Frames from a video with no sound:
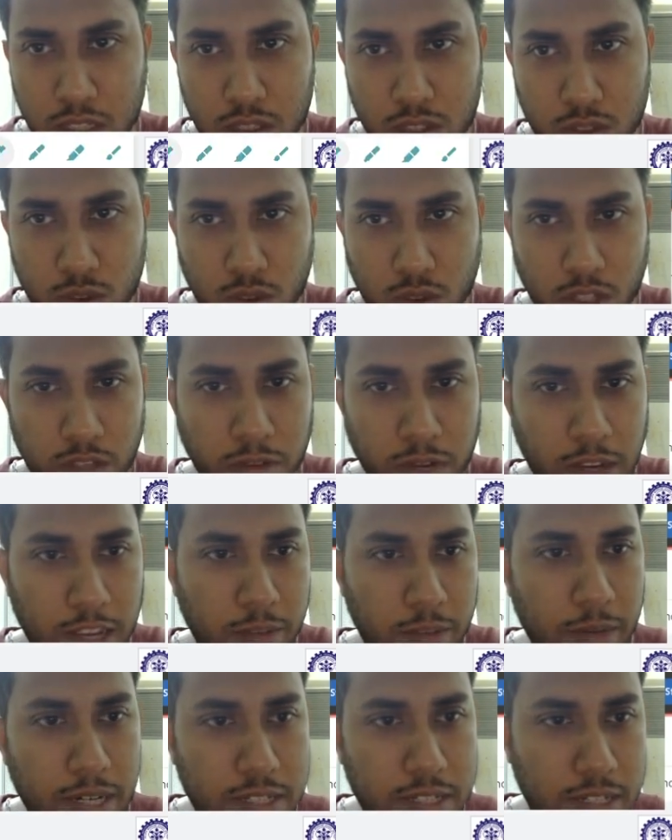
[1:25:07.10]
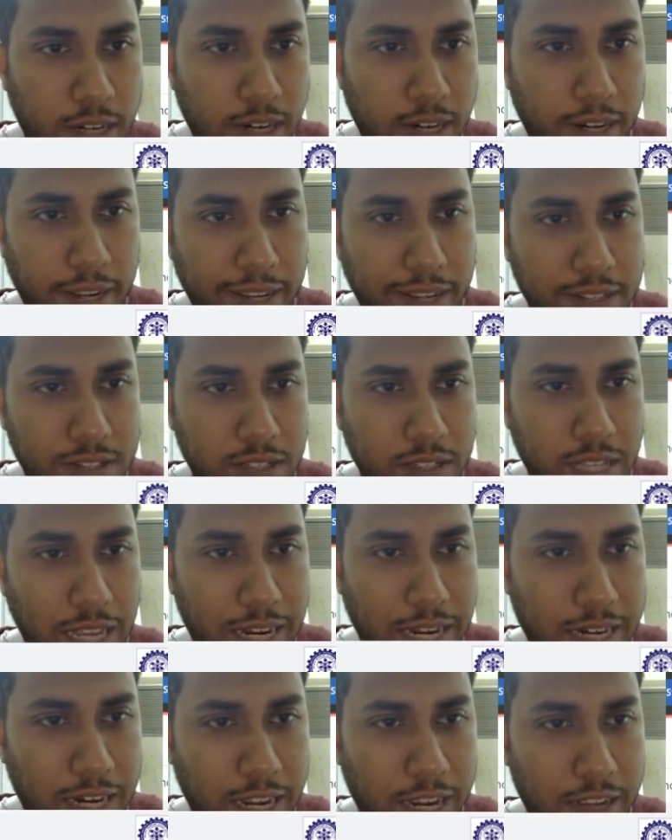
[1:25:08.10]
so if I am at state S
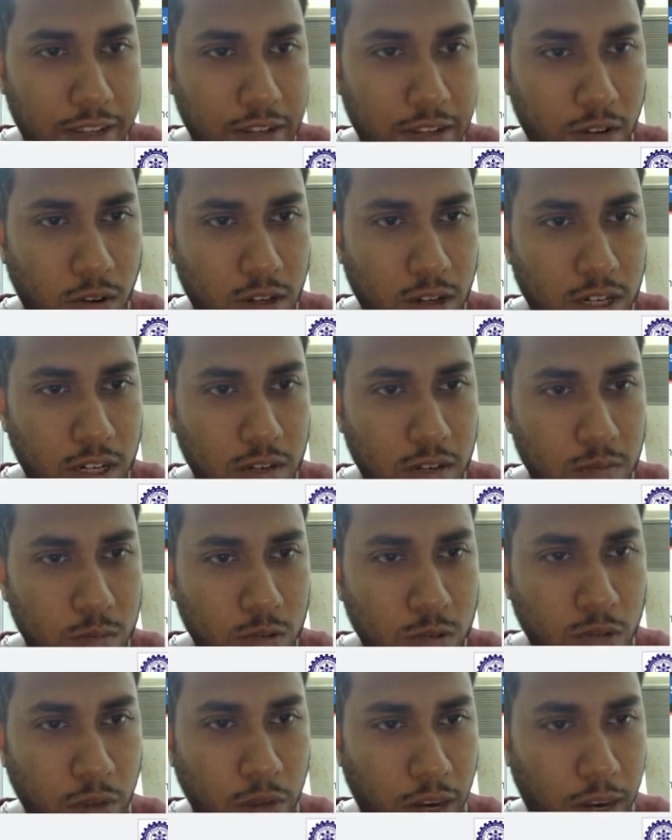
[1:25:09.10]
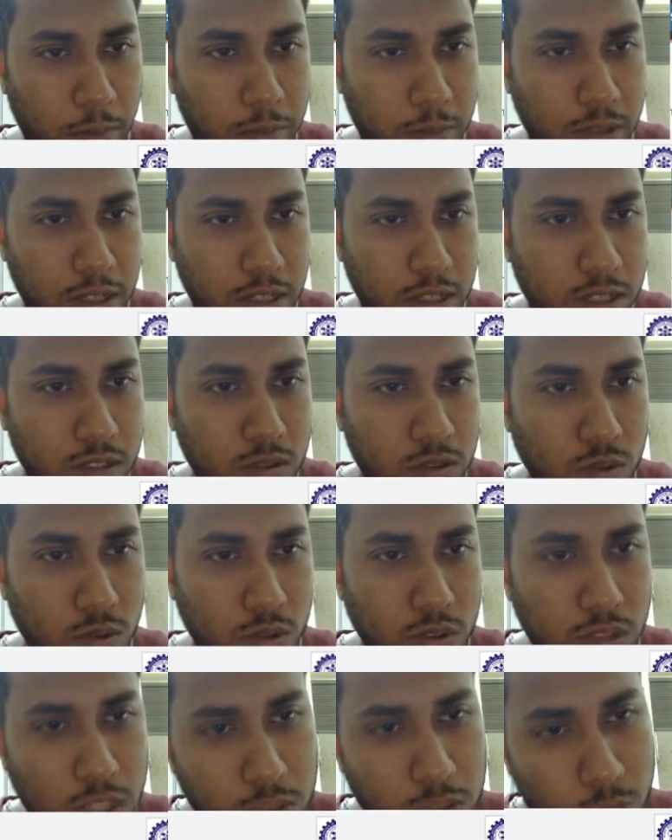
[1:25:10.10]
and I order move up, so
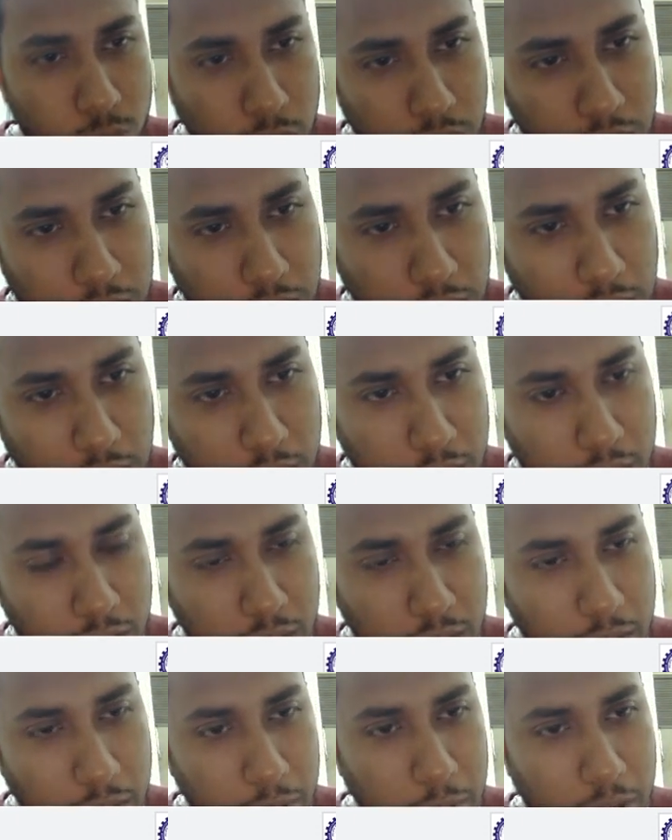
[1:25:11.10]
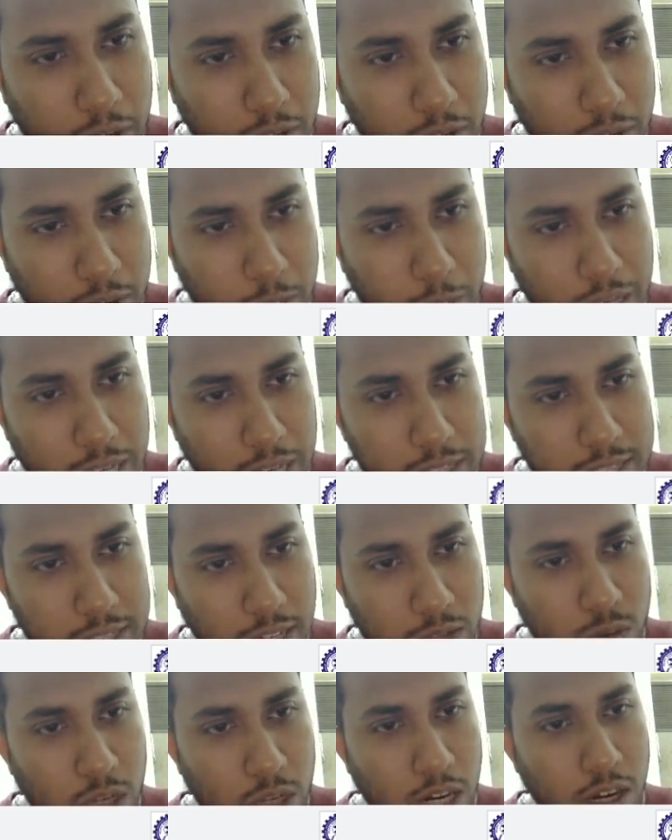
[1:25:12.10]
this will be a
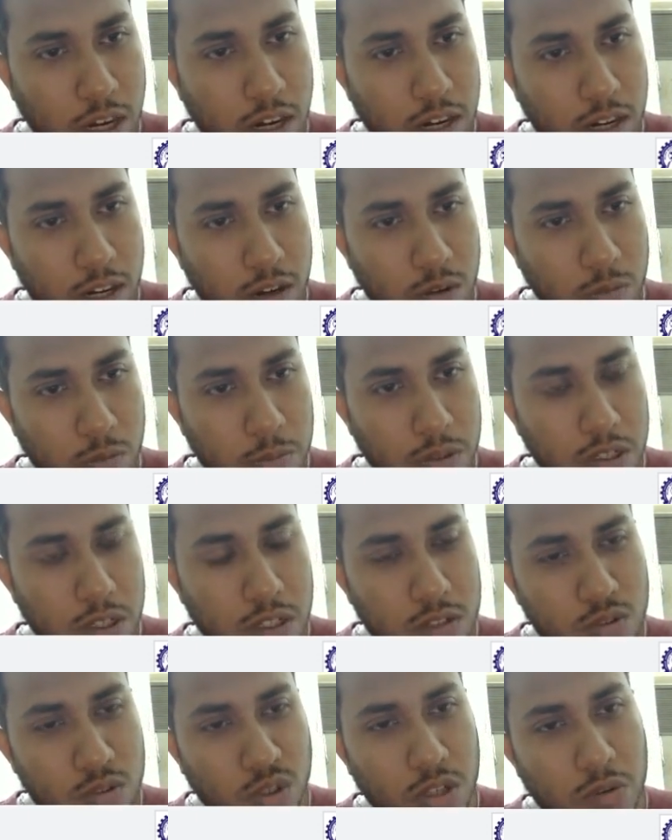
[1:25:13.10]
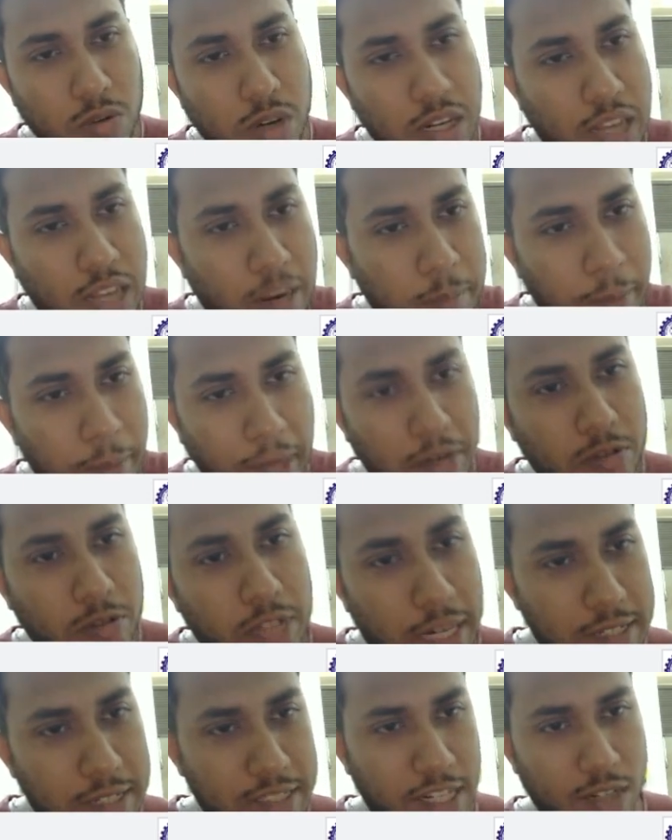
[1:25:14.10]
circular loop, so it will come back to
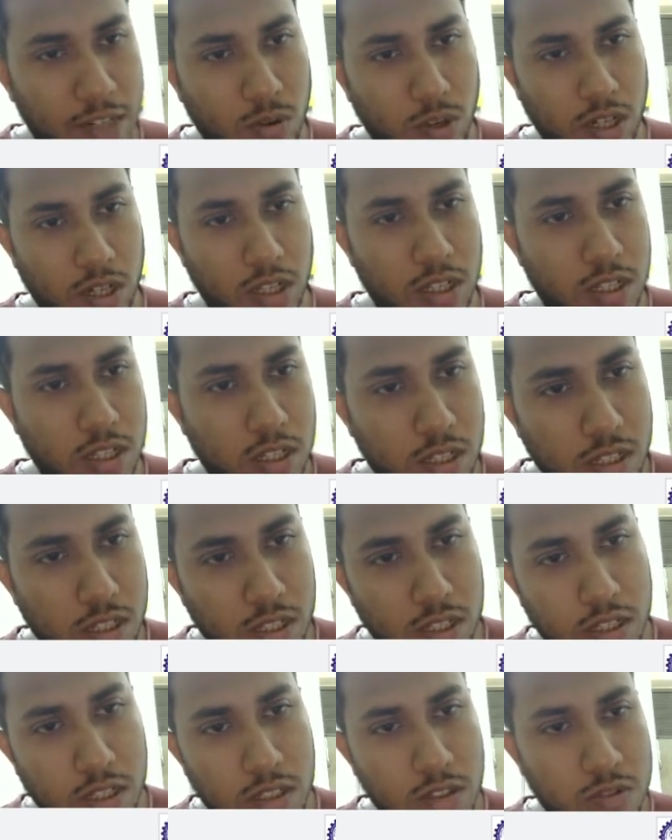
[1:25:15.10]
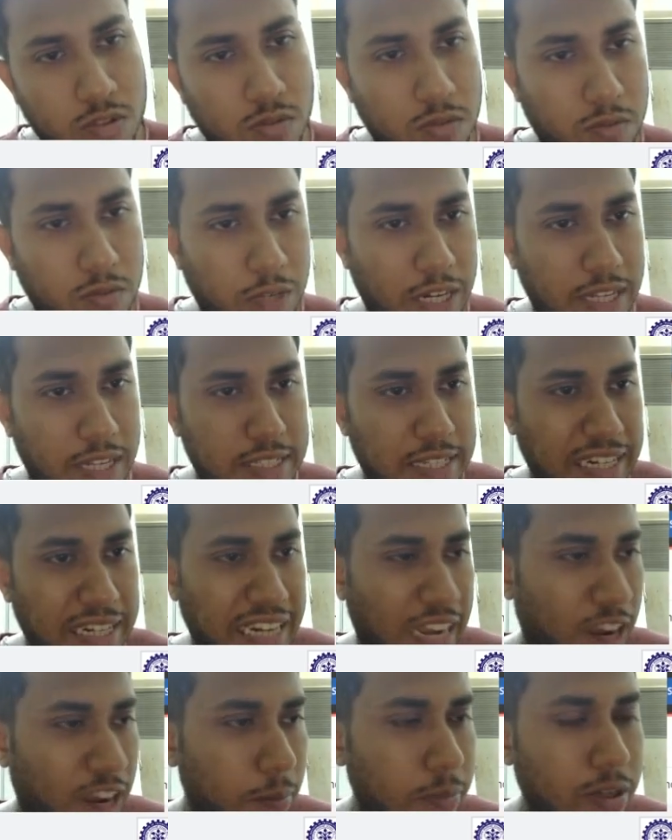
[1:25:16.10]
that state only. When I
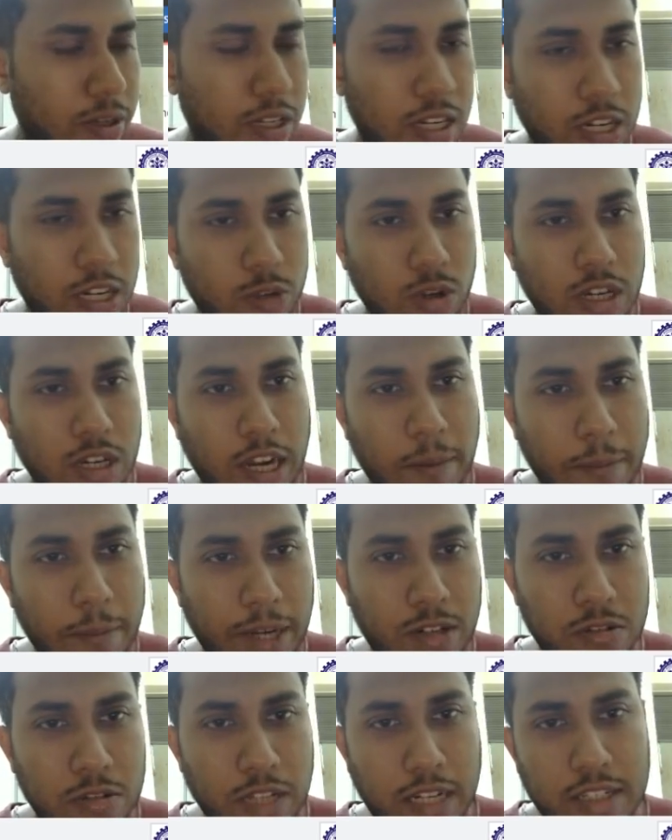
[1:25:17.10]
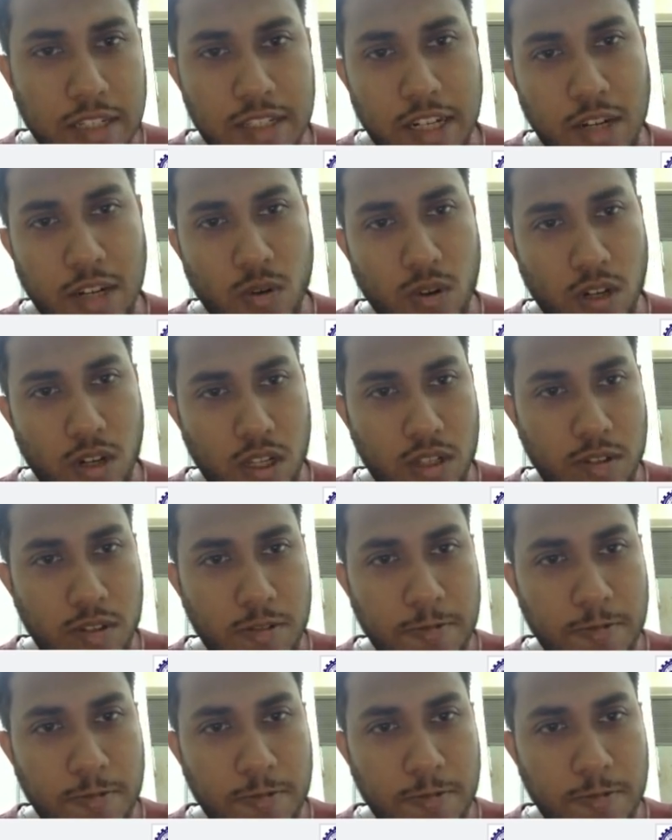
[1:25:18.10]
set up, it will come back to that state only,